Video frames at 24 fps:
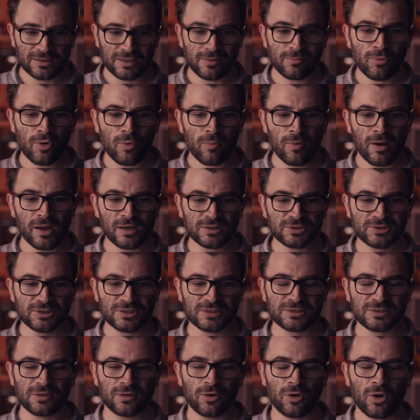T-Mobile
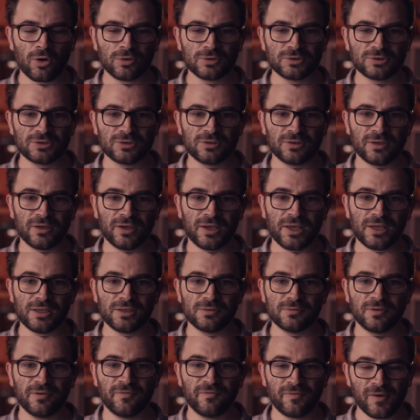just launched a
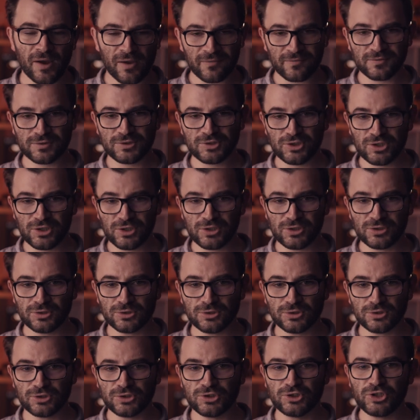5G
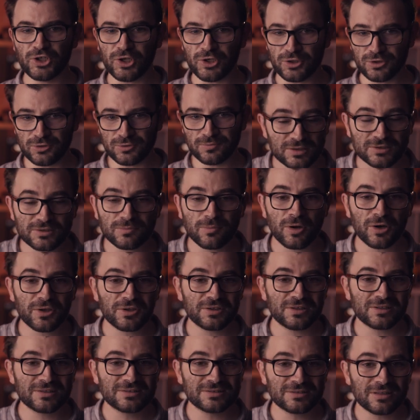gin. It's a
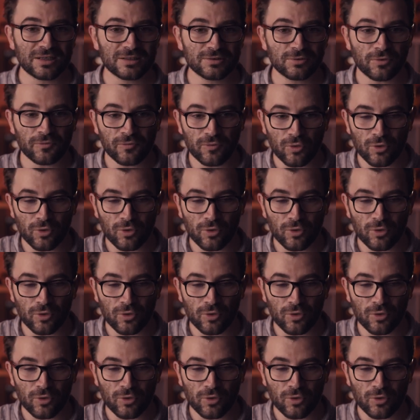marketing stunt, of